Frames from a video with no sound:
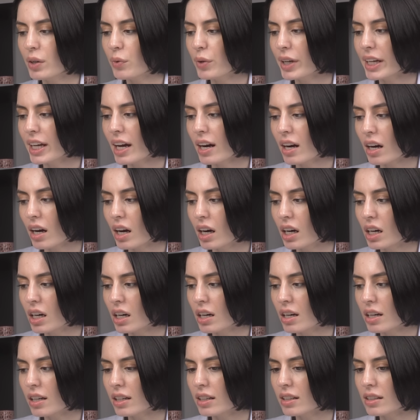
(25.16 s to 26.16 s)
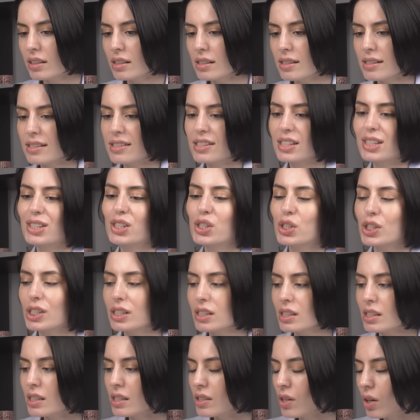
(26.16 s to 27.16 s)
Here we are, guys.
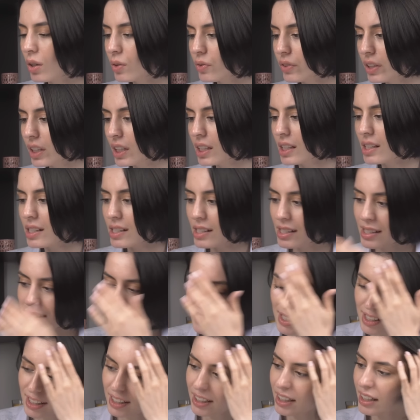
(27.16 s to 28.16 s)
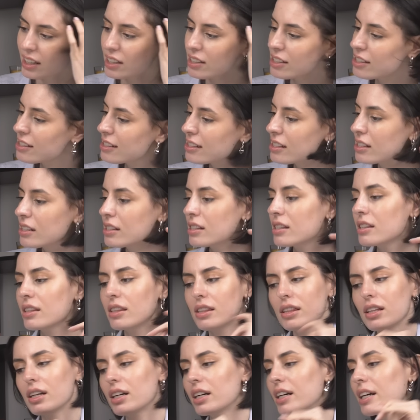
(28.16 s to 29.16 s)
Just as always, gonna
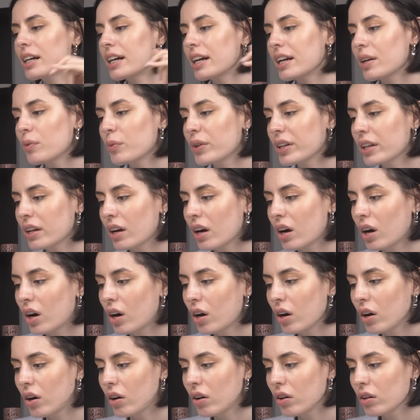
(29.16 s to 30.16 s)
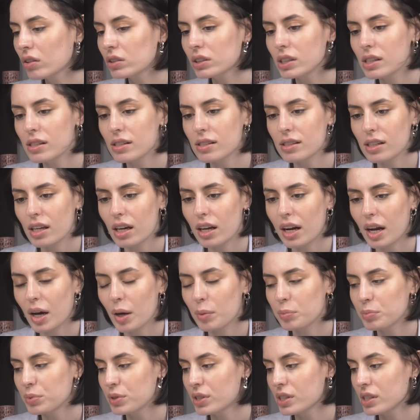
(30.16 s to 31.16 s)
start with all the
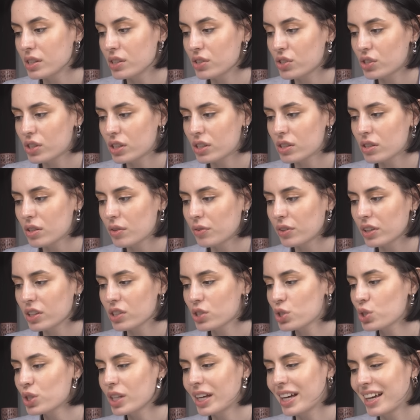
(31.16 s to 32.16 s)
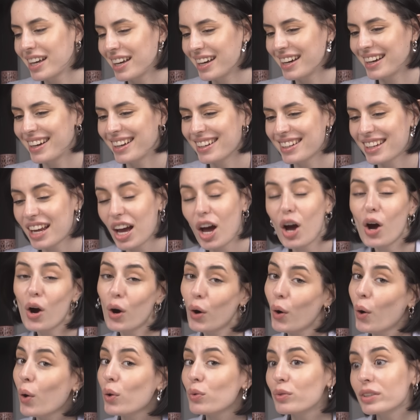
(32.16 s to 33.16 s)
setups just to finish that.
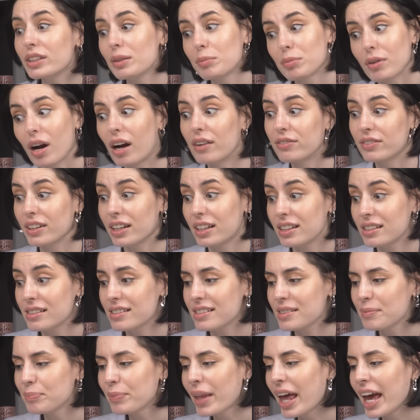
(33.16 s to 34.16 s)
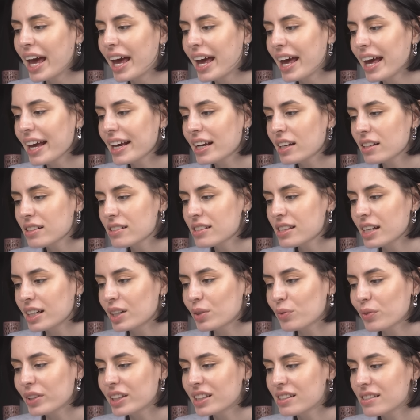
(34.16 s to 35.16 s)
All with the profits. Gonna
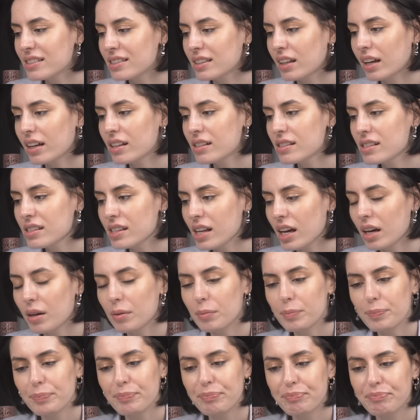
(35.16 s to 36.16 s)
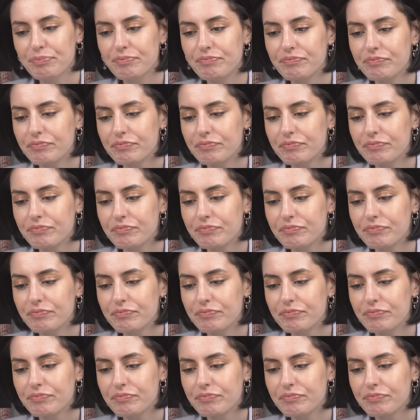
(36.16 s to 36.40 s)
start with this nice sum.